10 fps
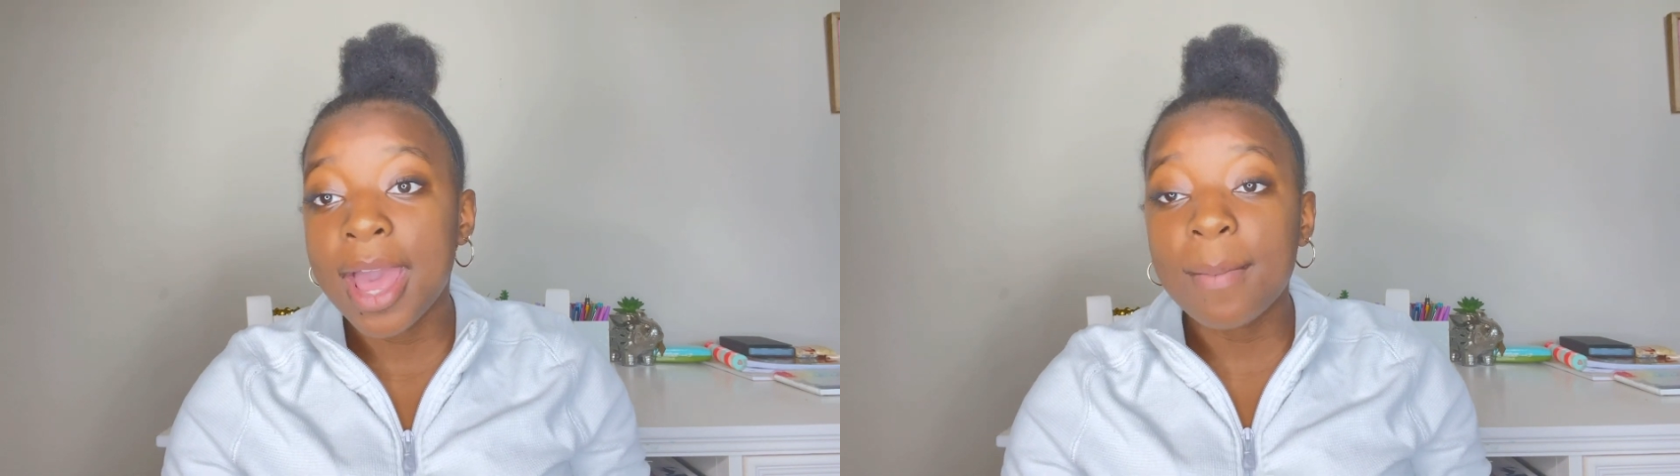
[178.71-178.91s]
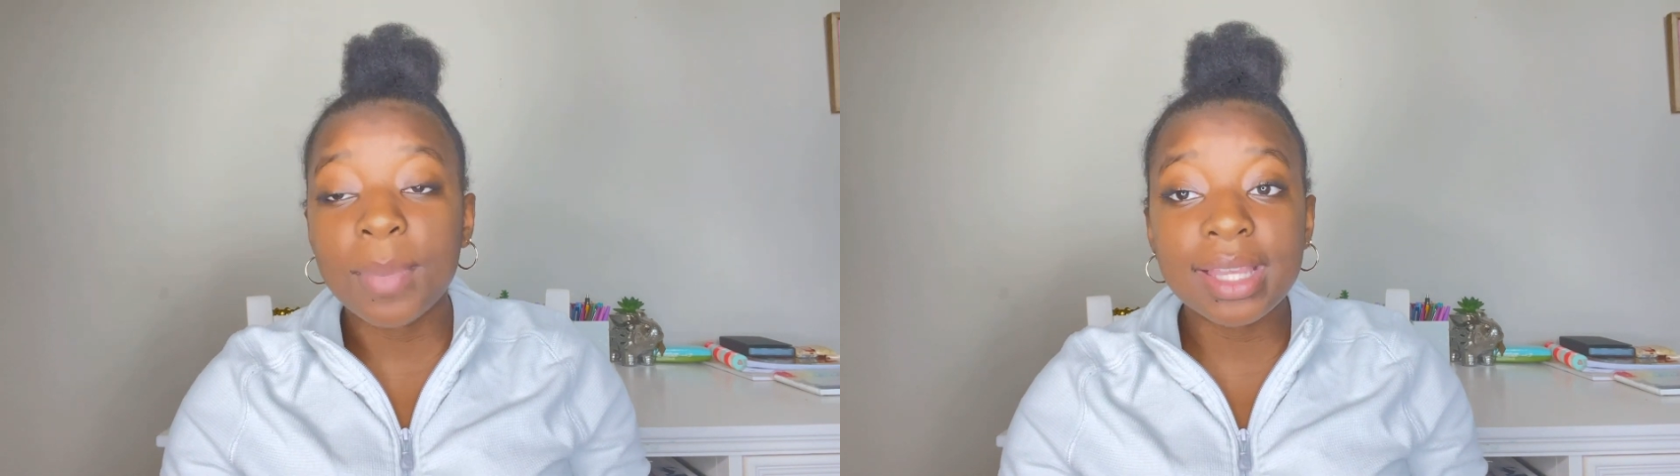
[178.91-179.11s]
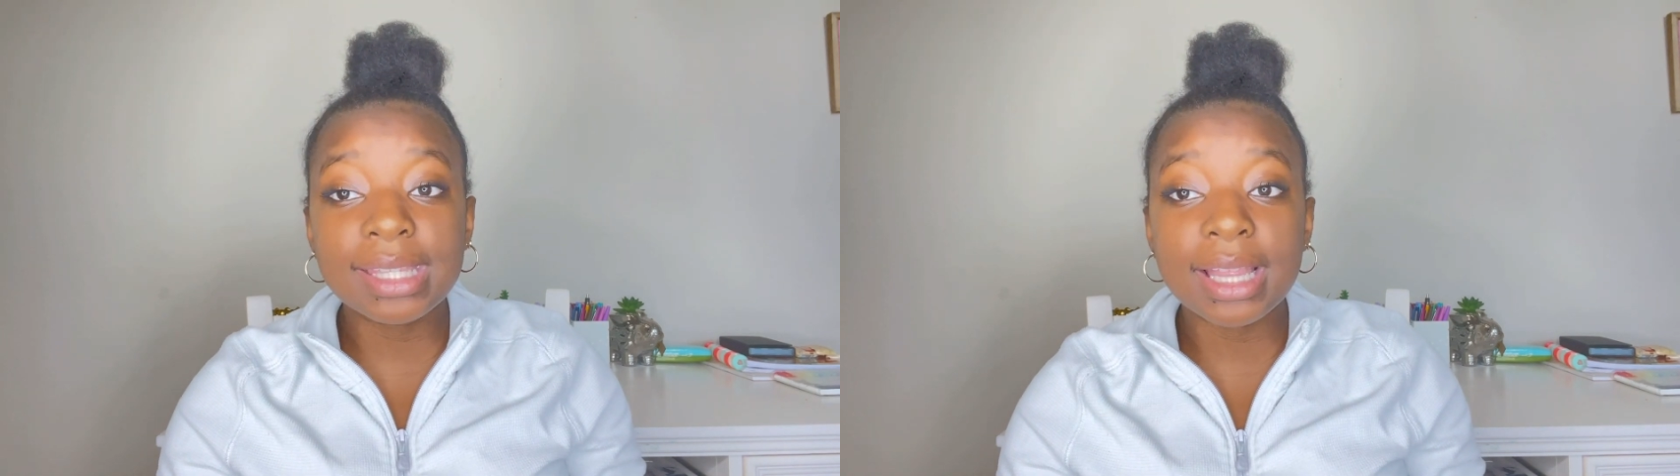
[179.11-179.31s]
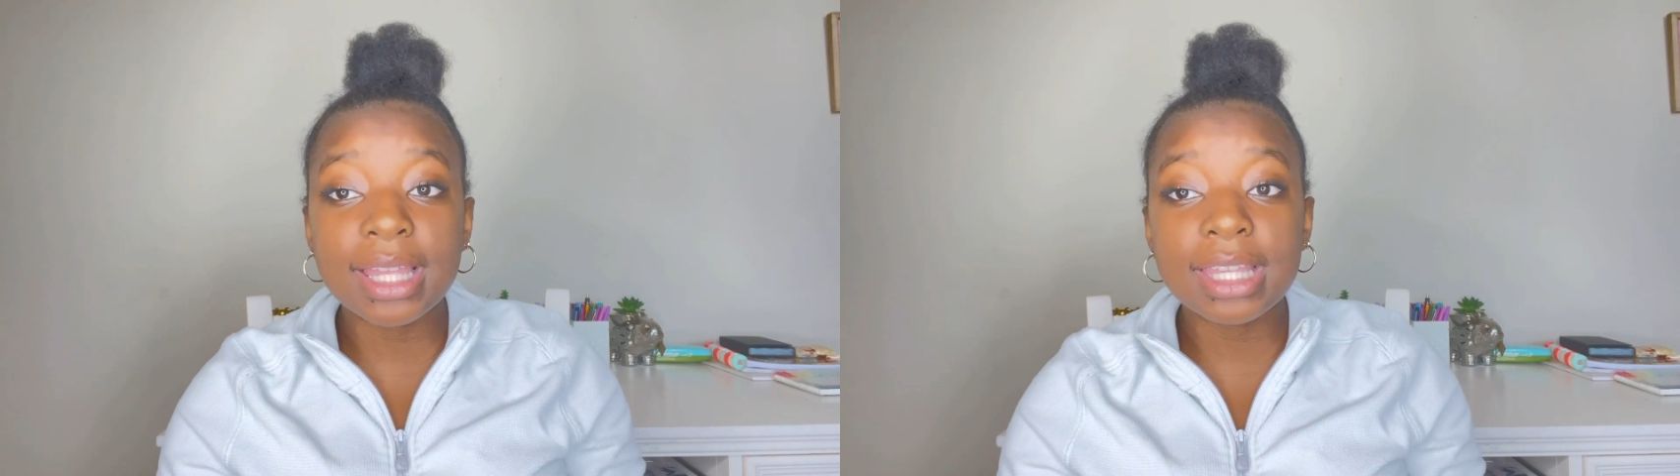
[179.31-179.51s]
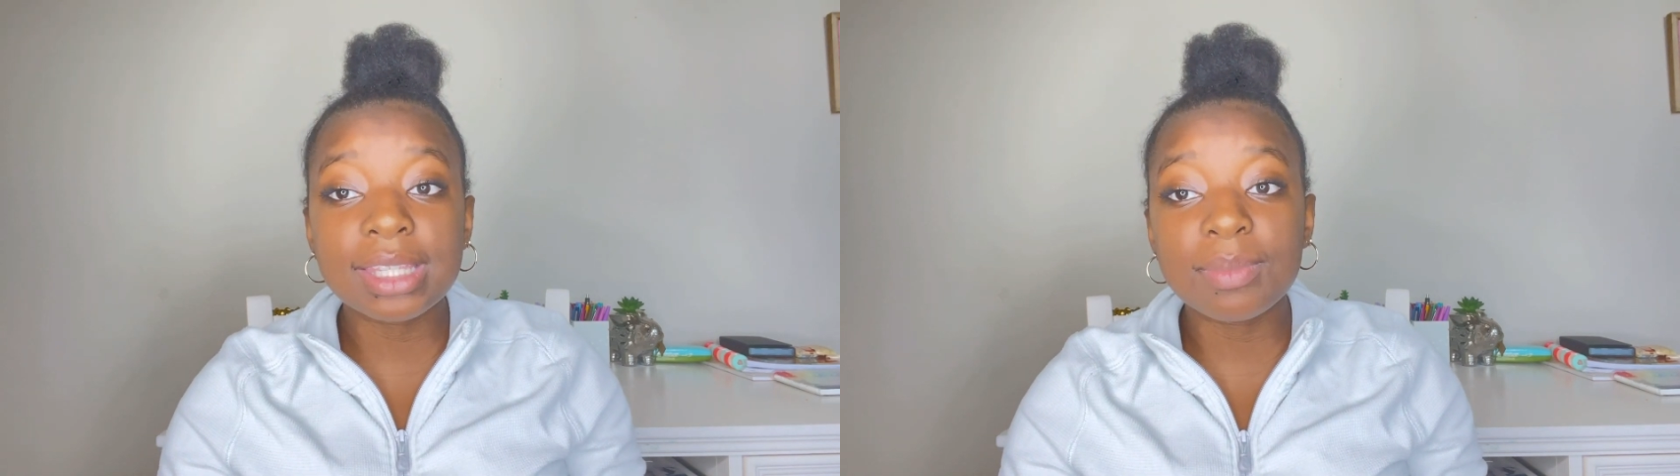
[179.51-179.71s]
Basically,
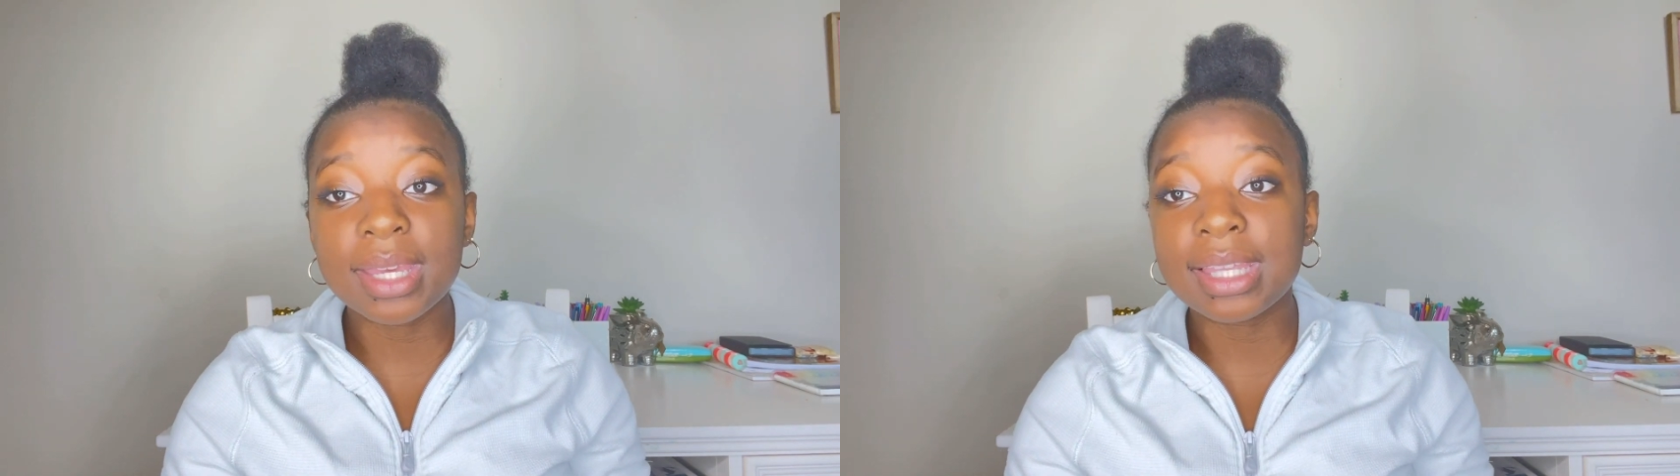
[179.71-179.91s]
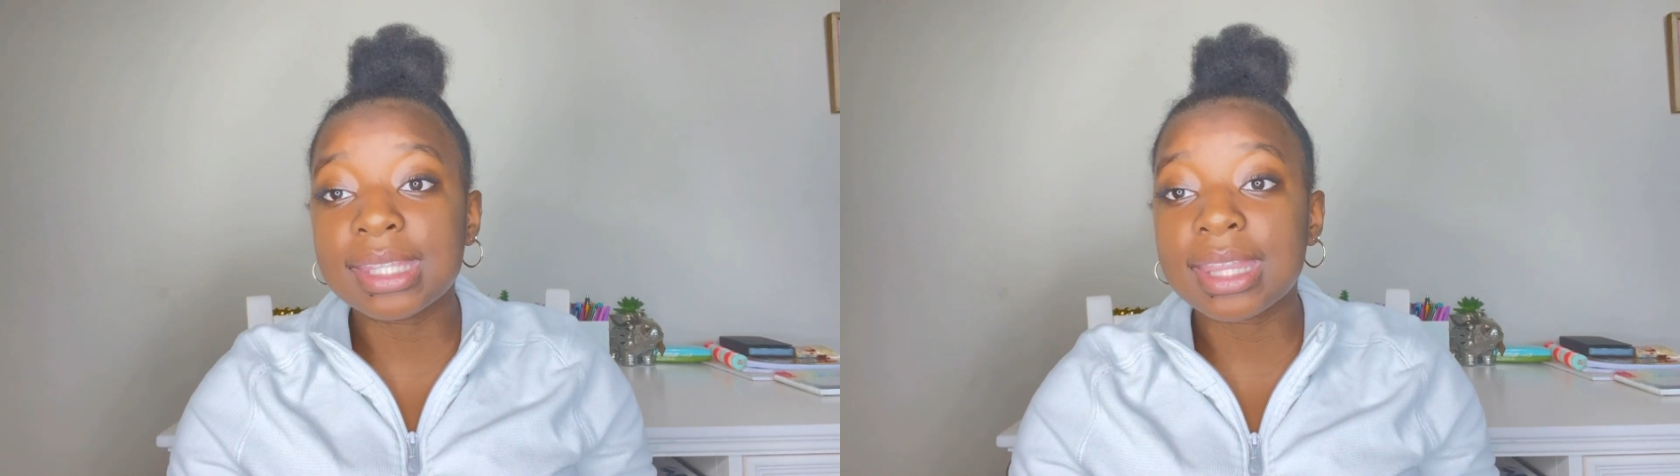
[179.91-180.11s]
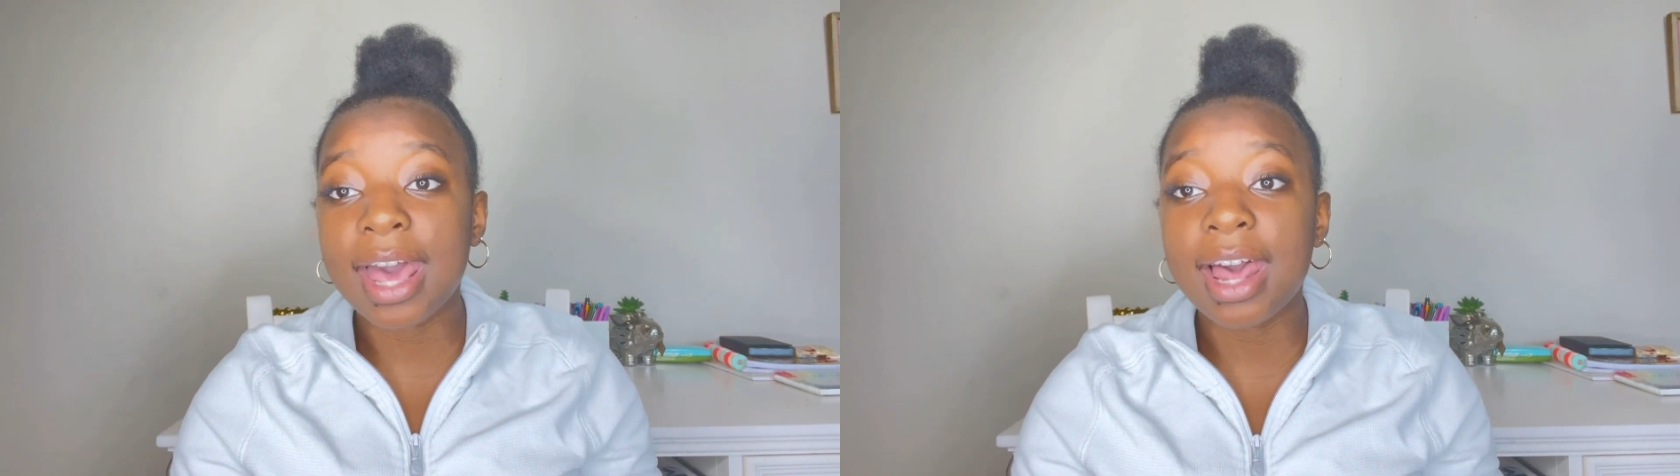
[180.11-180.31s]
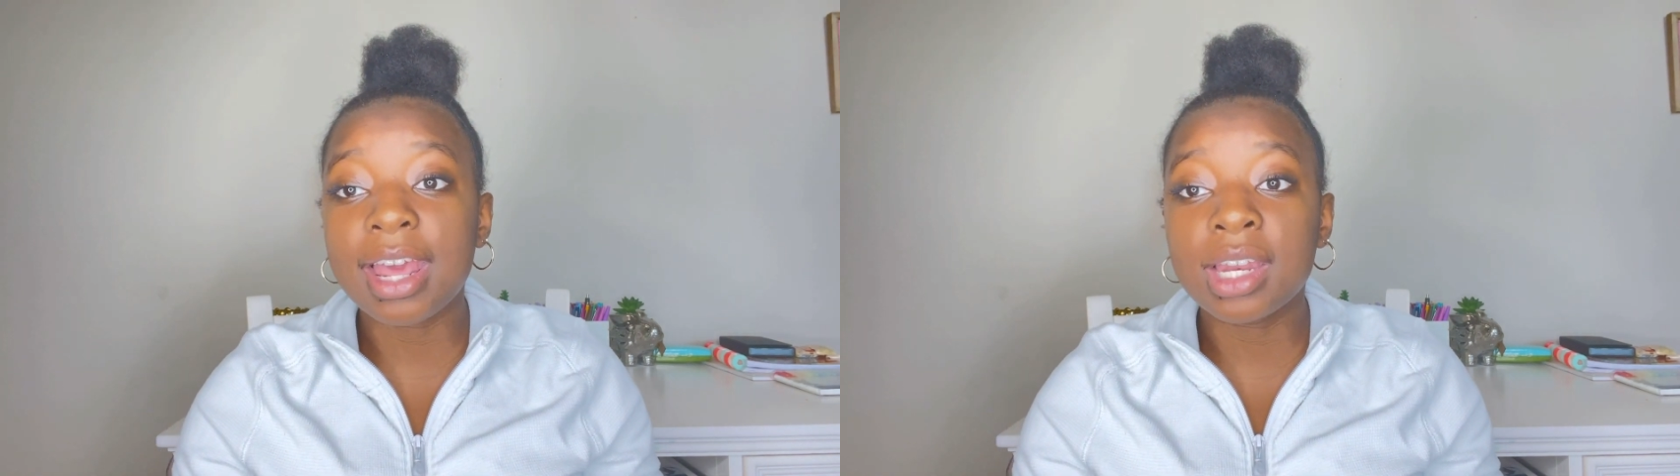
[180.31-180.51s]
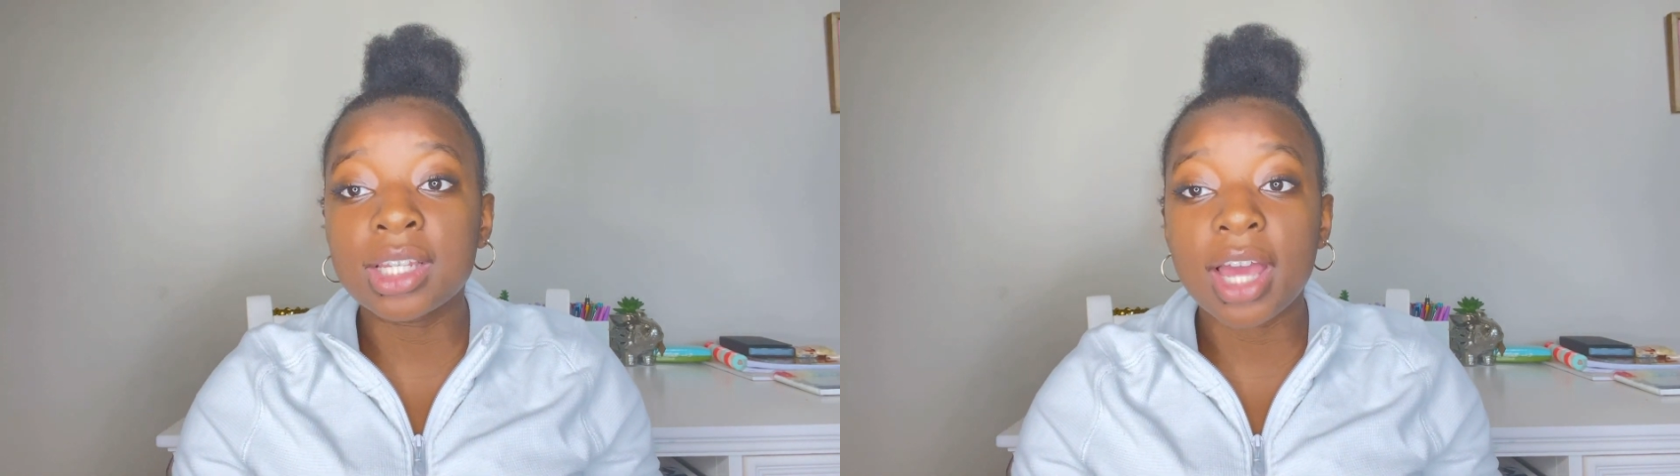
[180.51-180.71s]
this means that
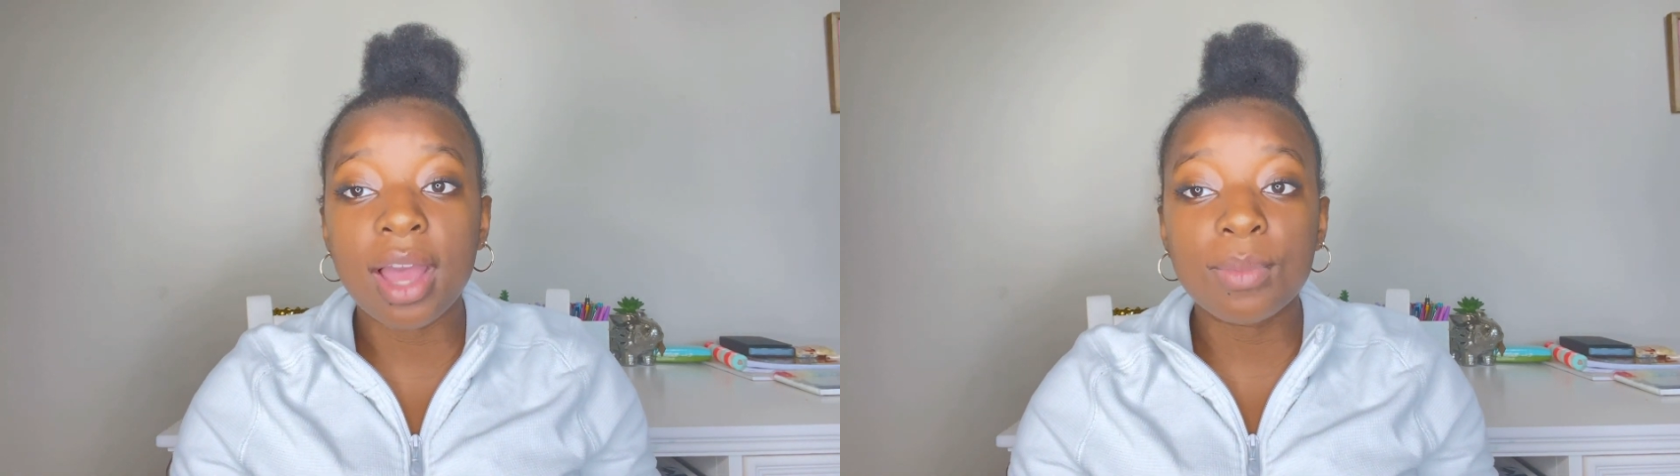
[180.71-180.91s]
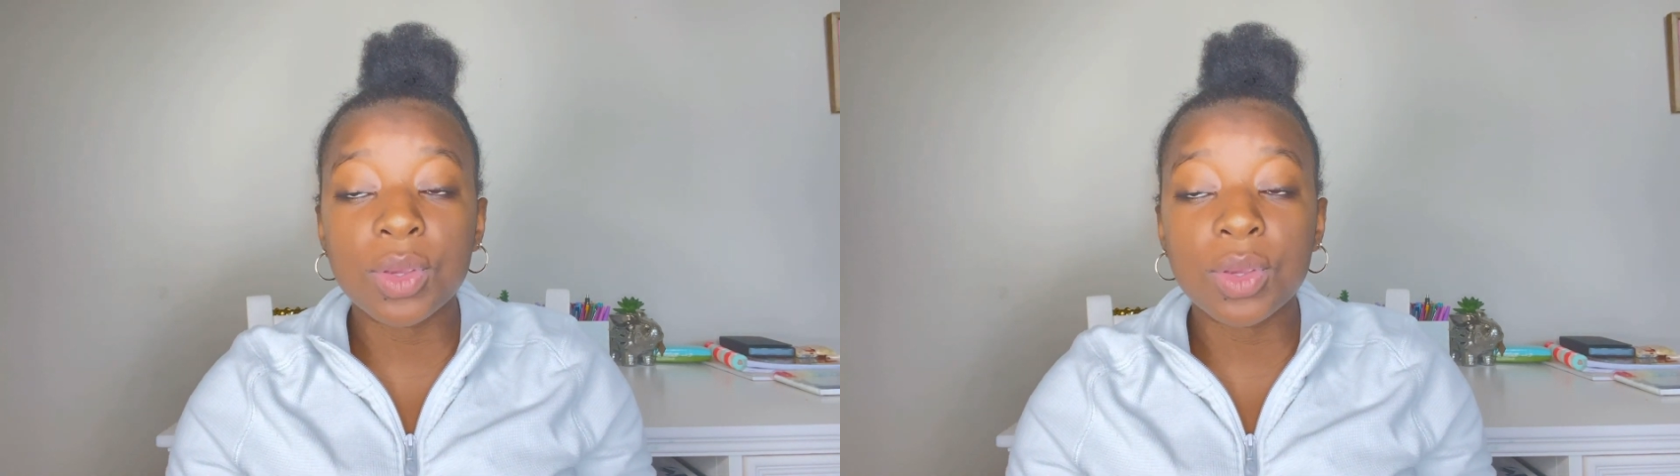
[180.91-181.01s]
anytime you